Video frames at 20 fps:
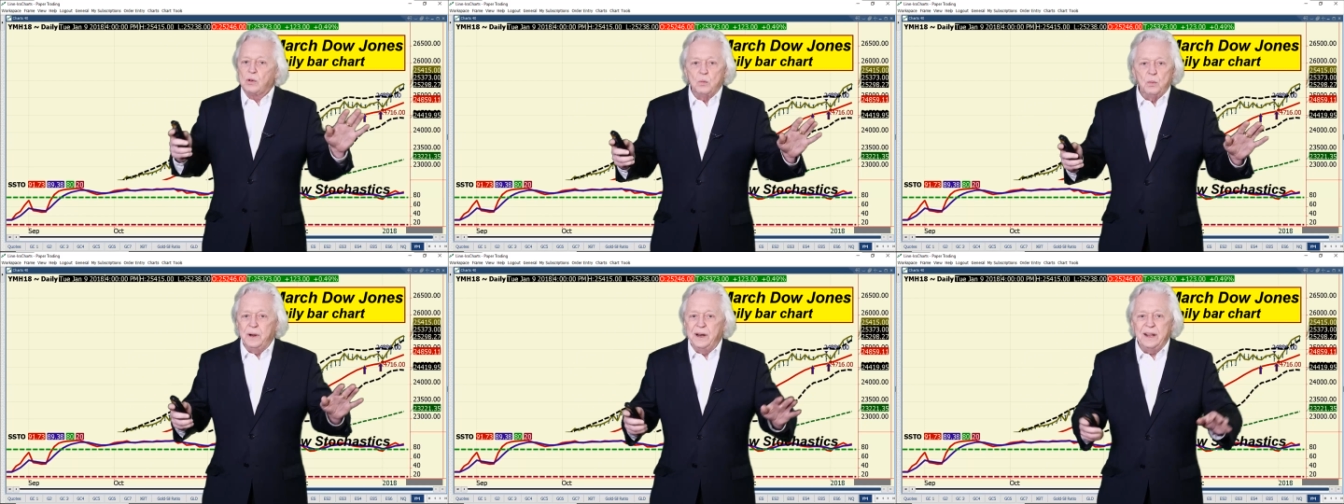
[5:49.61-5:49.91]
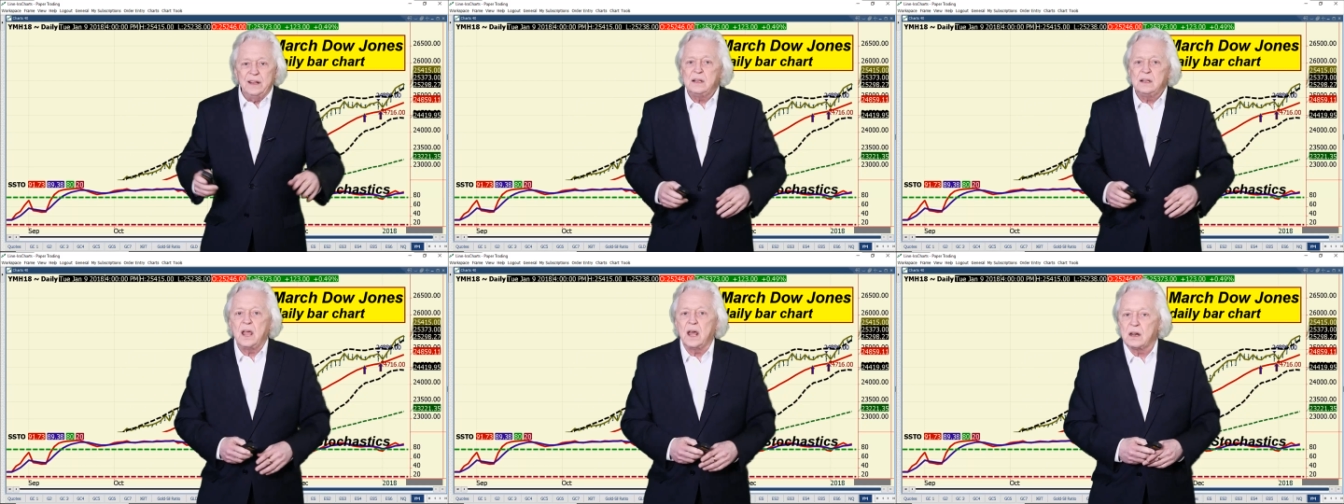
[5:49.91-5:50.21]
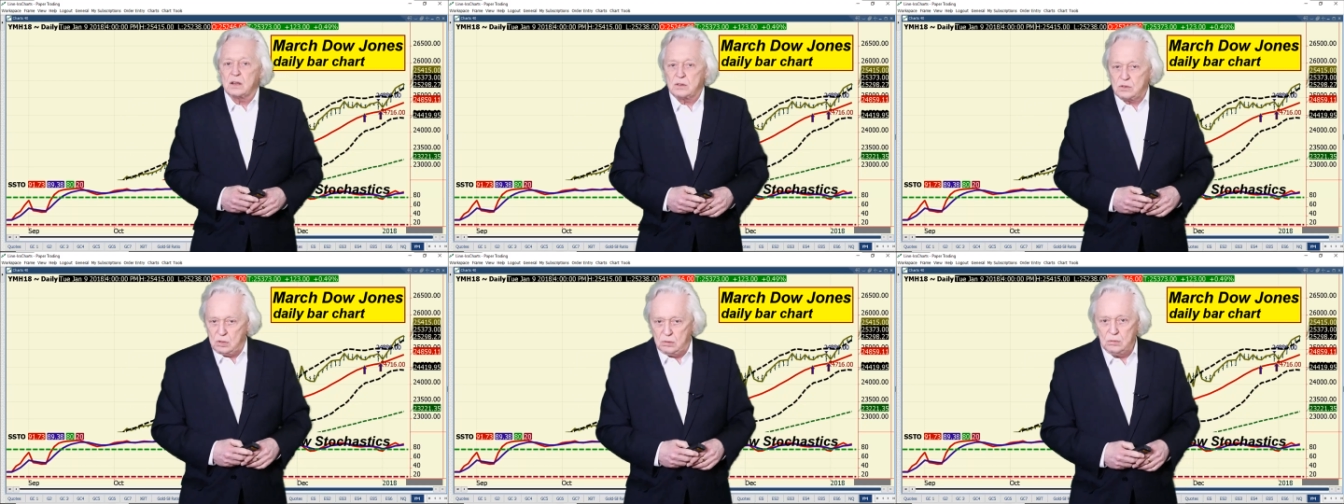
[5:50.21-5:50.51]
We didn't get
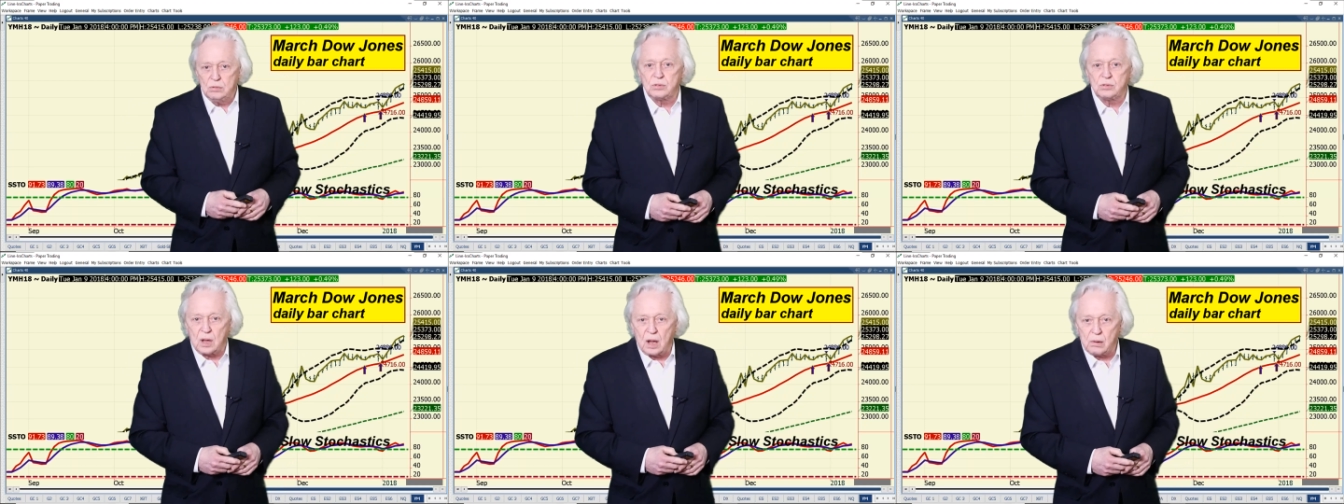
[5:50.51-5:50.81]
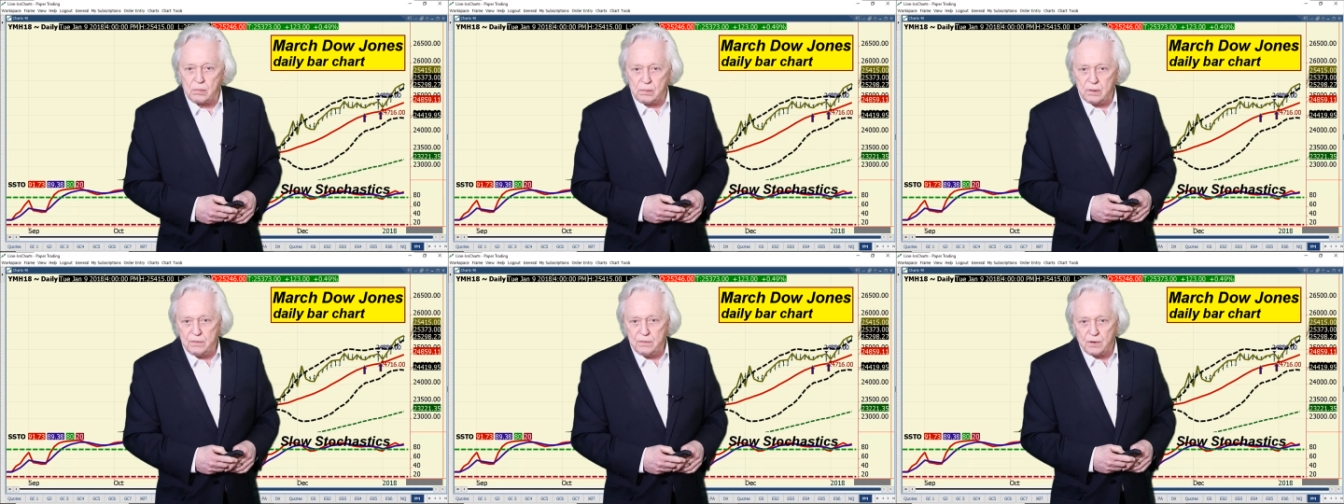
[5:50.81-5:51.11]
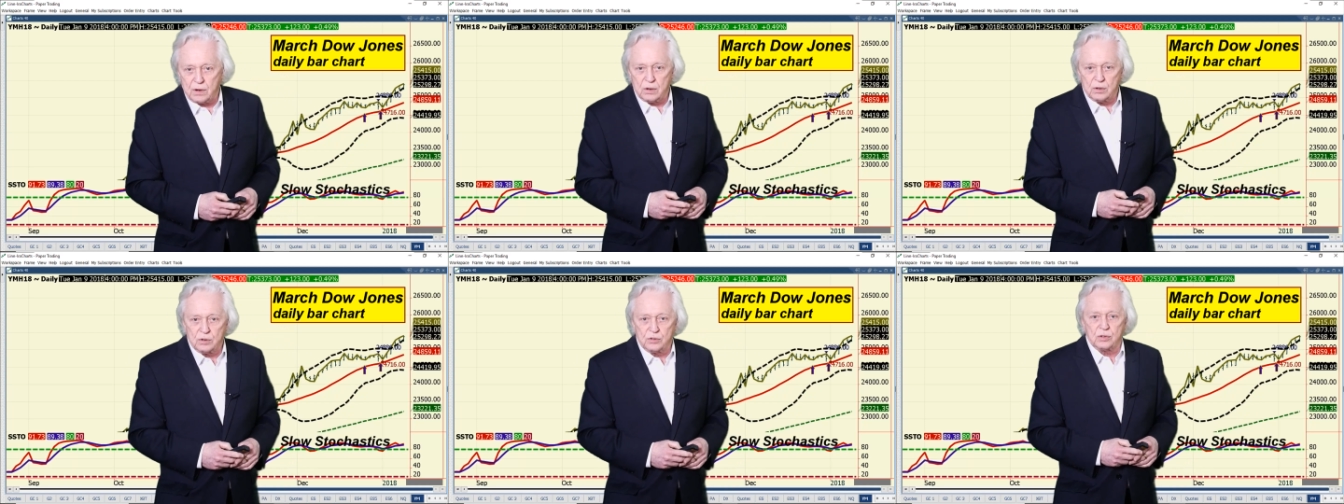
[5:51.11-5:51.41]
a Tuesday
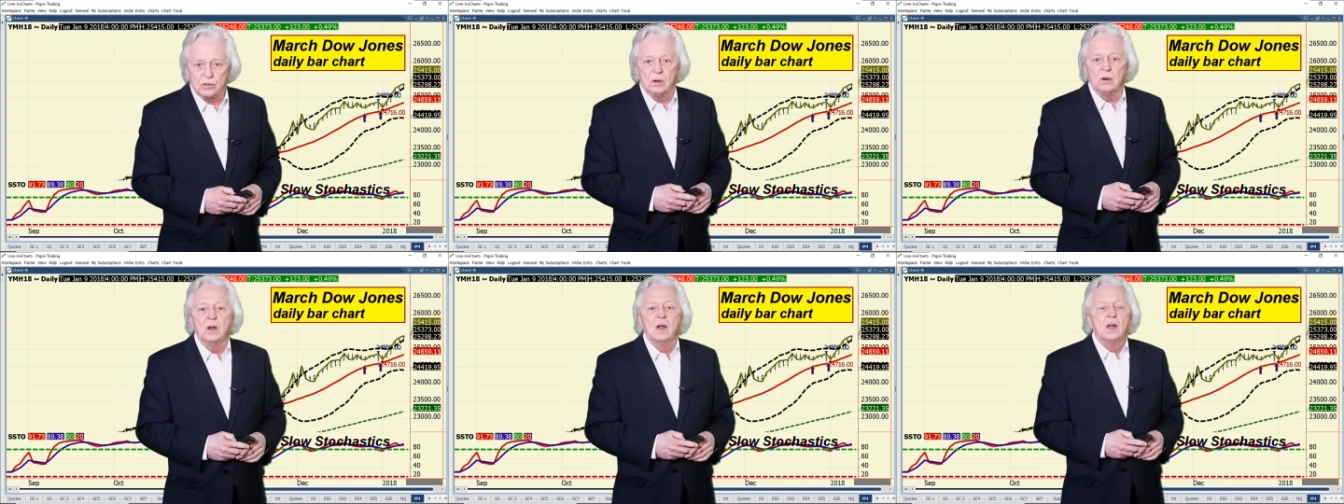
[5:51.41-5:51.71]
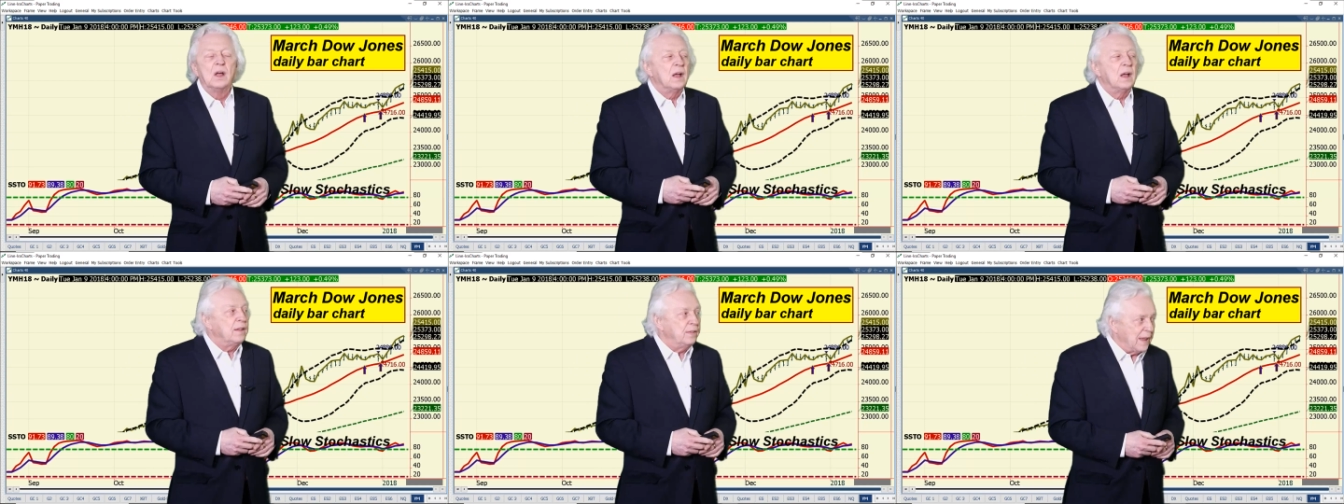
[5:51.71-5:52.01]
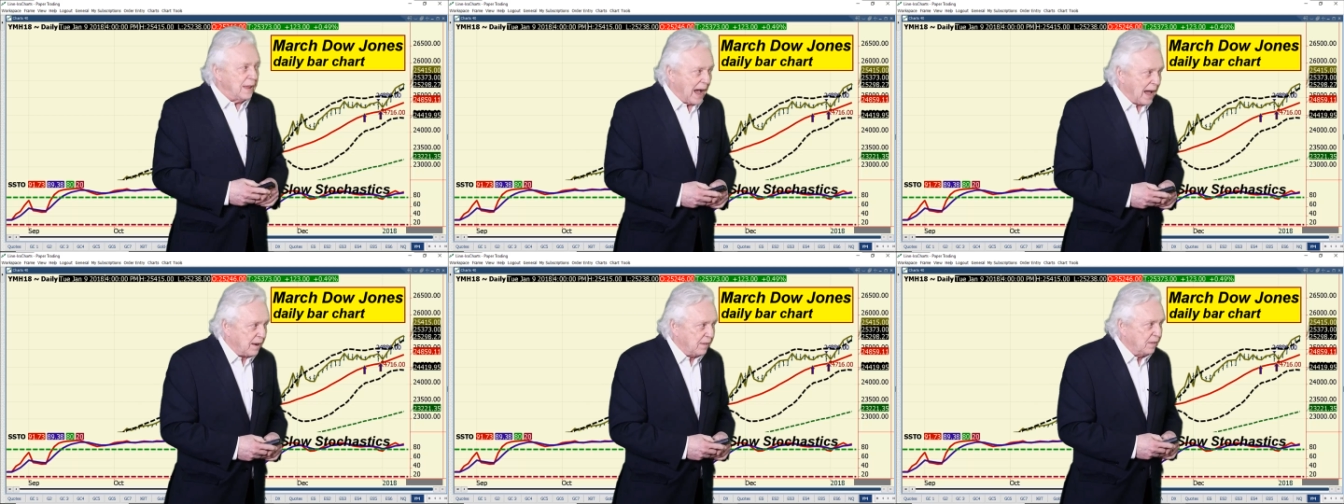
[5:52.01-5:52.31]
reversal,
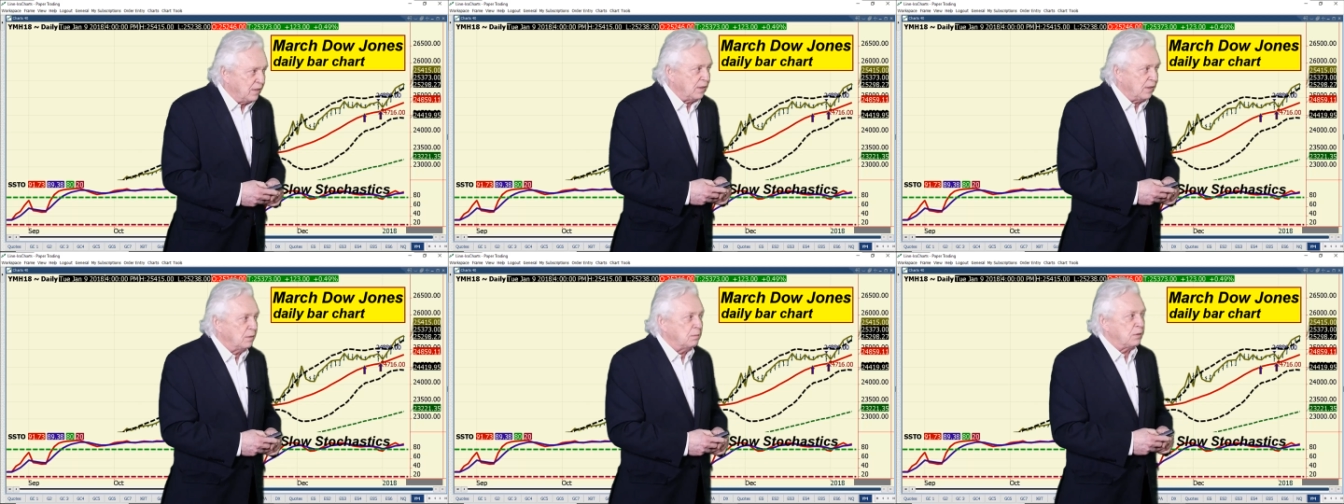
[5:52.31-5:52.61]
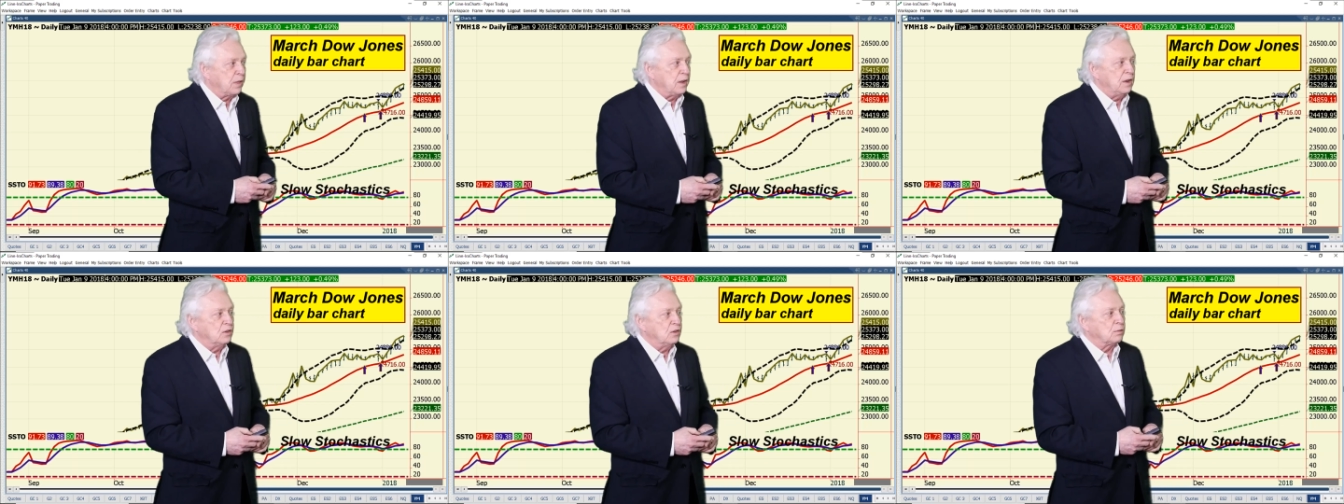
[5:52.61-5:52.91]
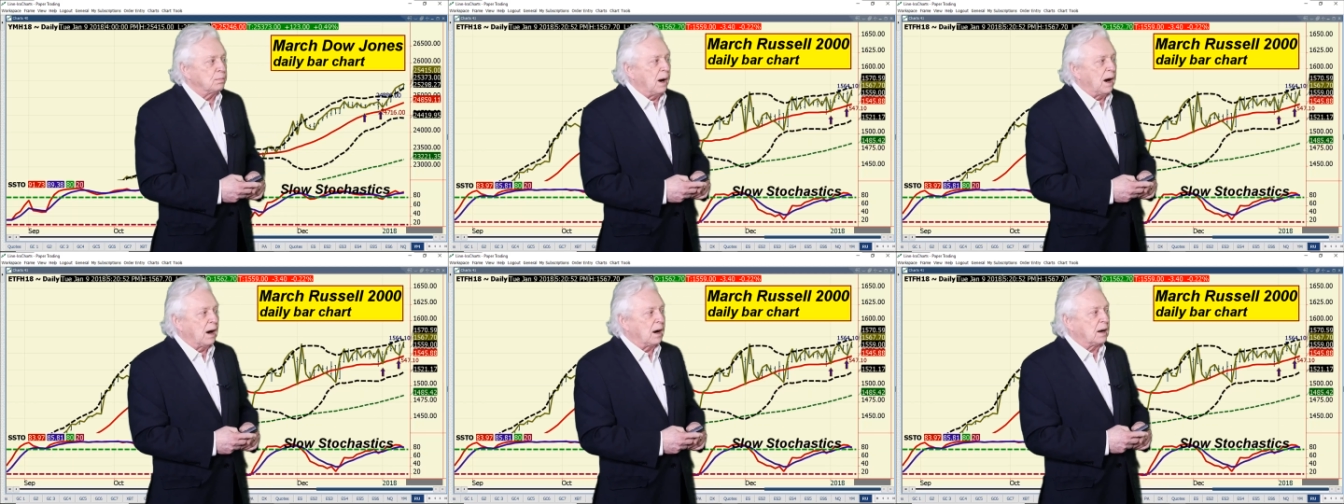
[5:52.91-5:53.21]
not in these
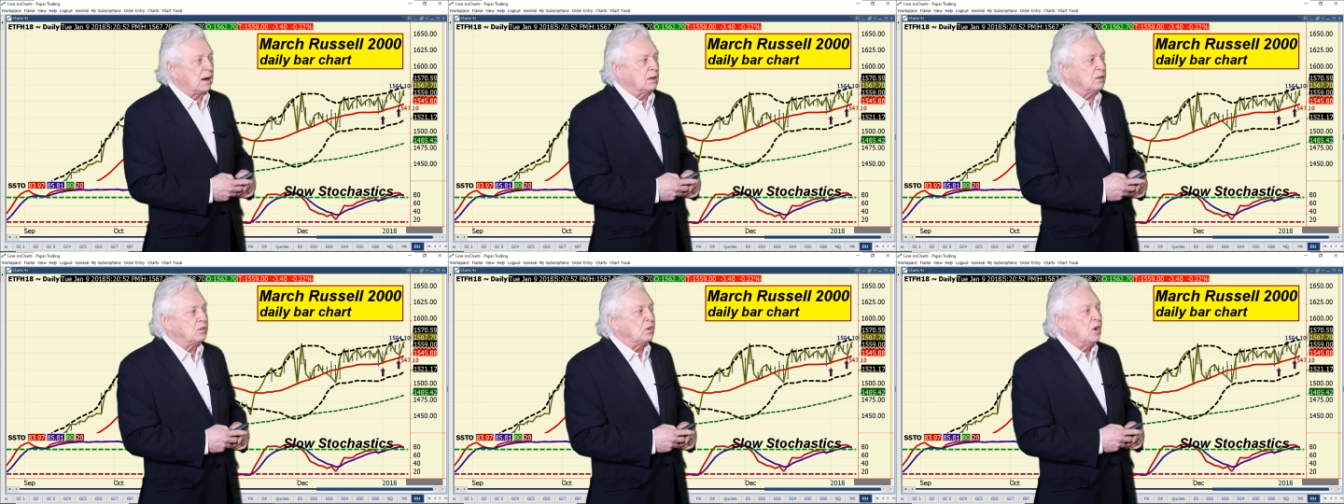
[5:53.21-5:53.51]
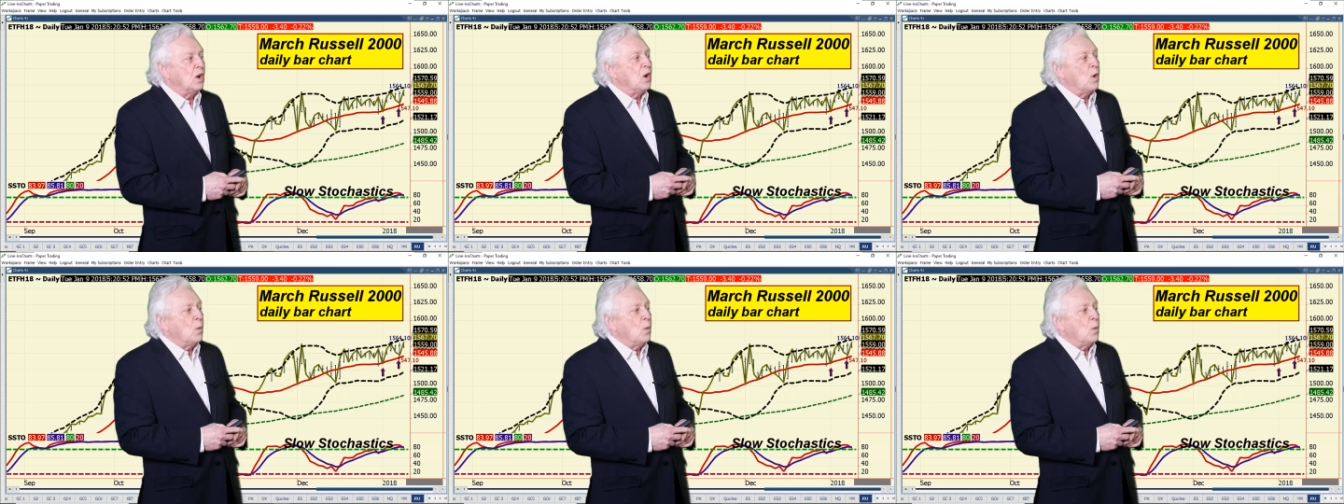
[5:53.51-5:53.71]
markets.